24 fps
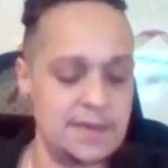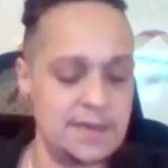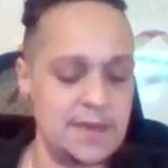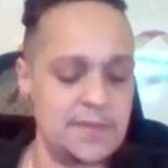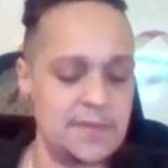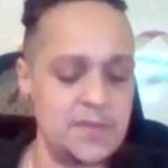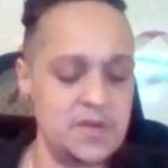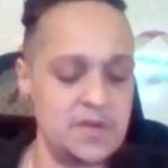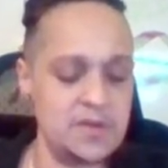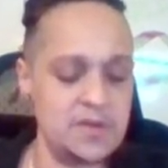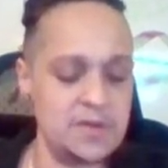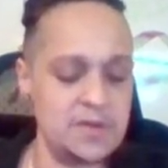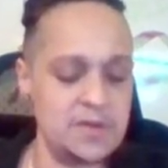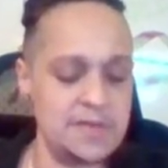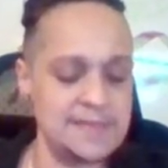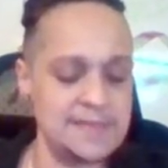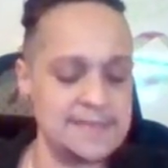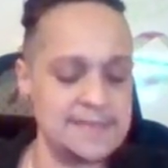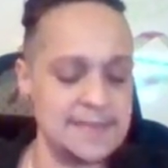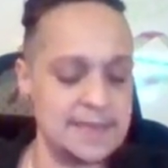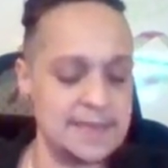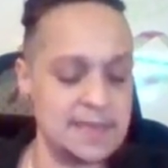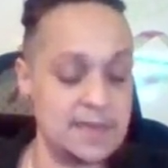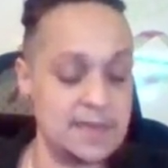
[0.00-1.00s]
I'm hearing
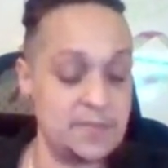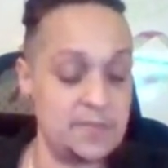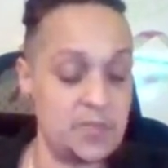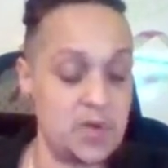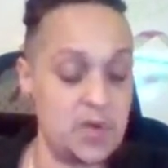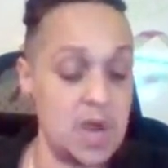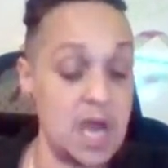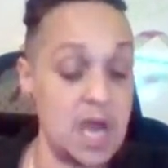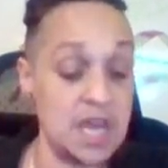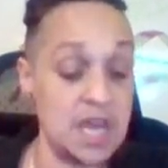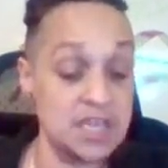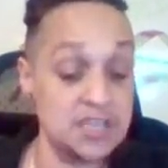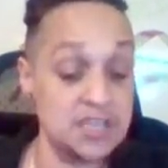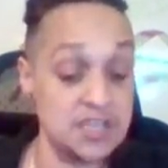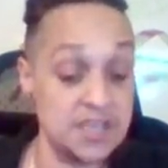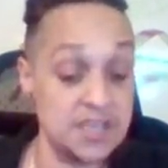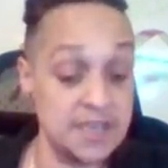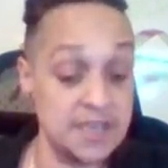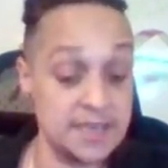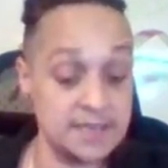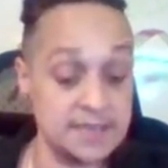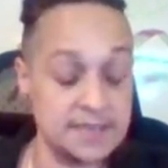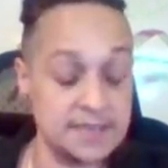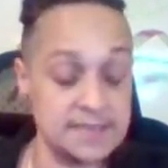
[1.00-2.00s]
it's like a
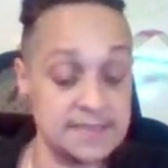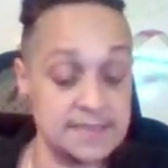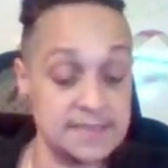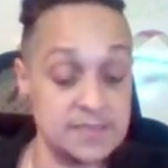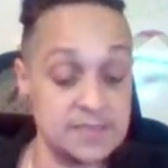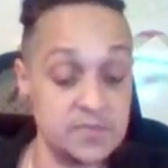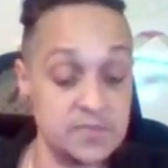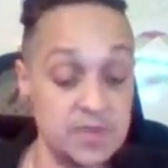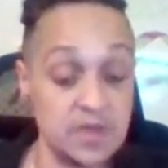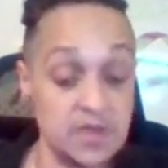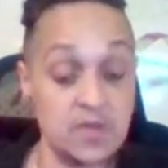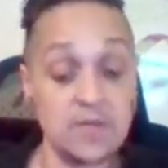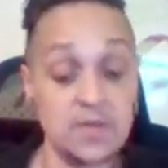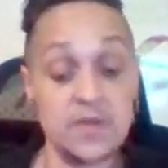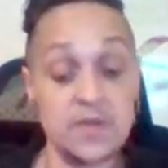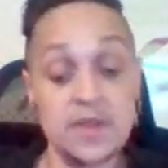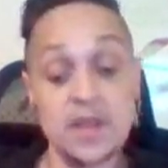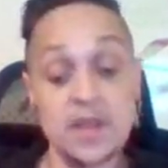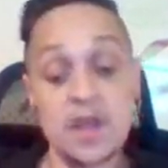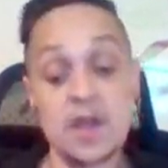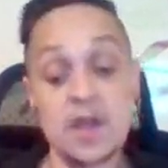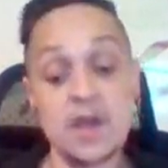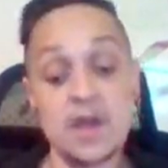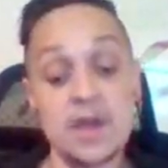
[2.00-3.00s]
project. This has been
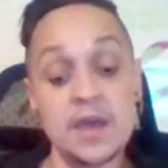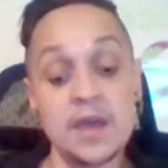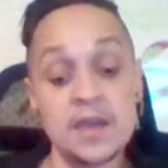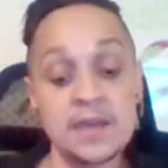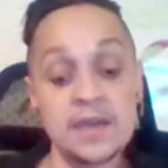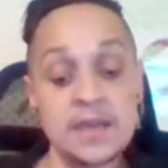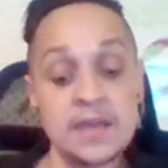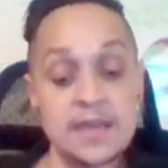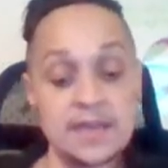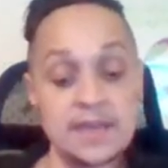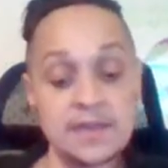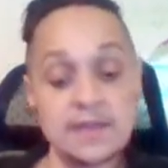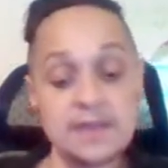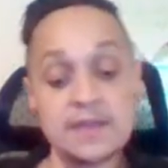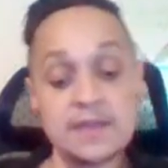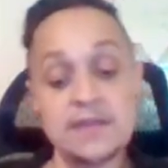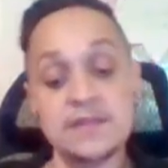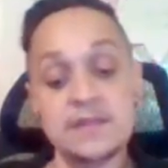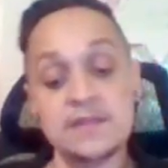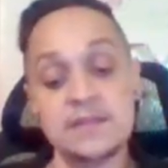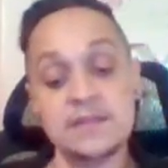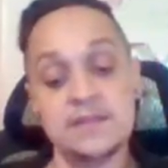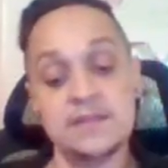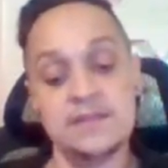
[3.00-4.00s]
going on,
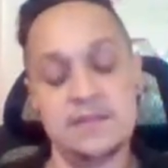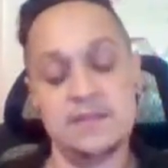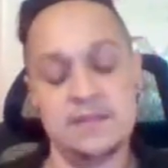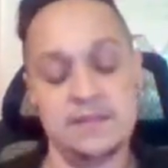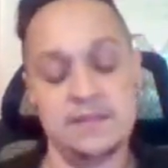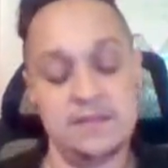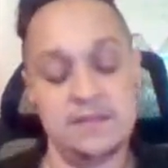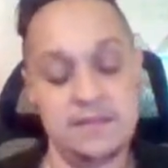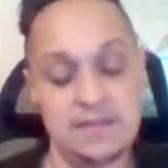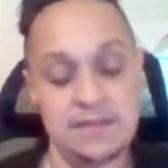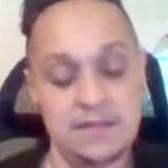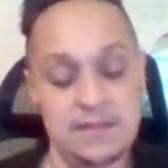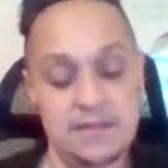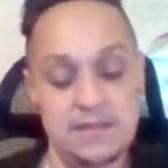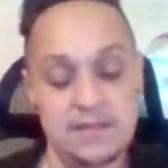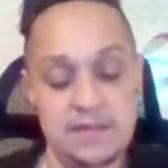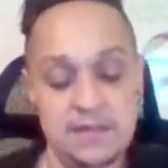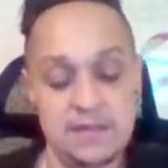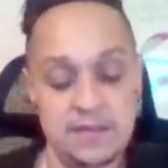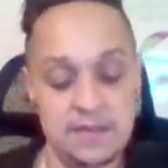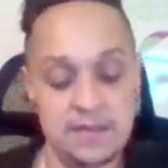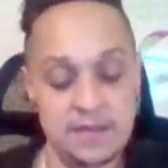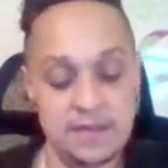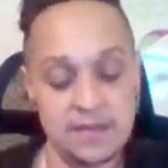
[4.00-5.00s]
and
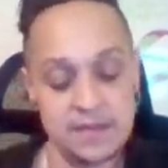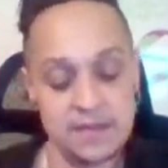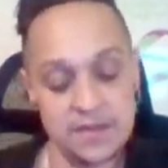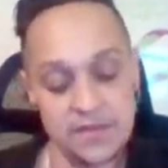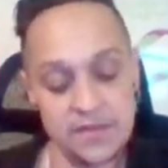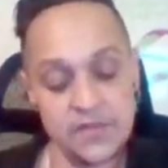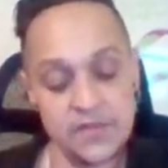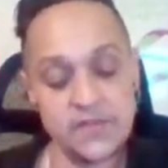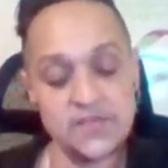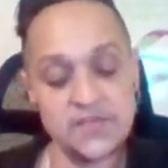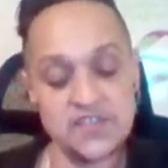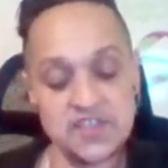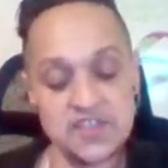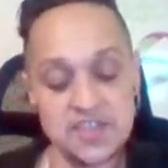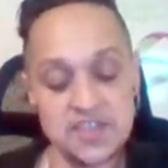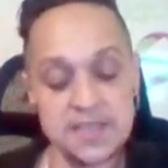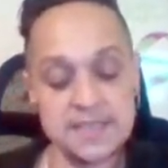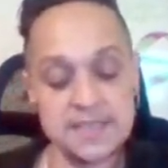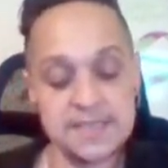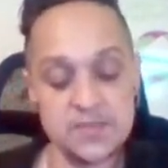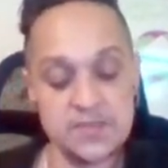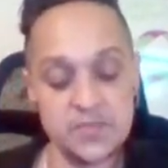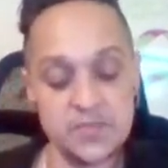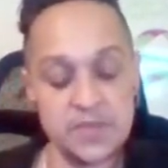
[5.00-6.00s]
you've
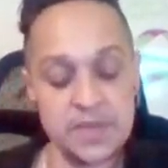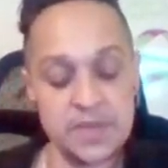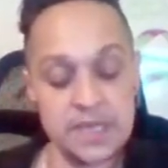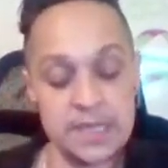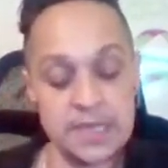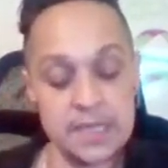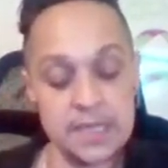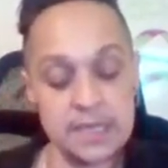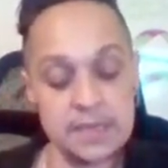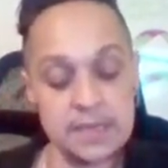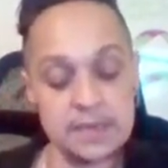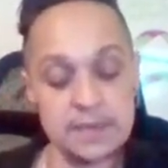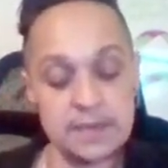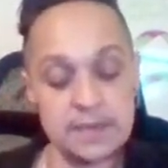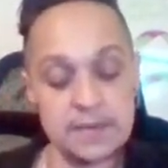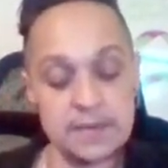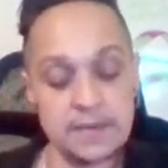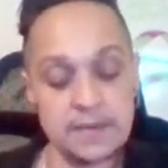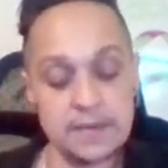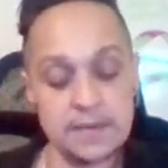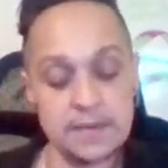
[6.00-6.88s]
just been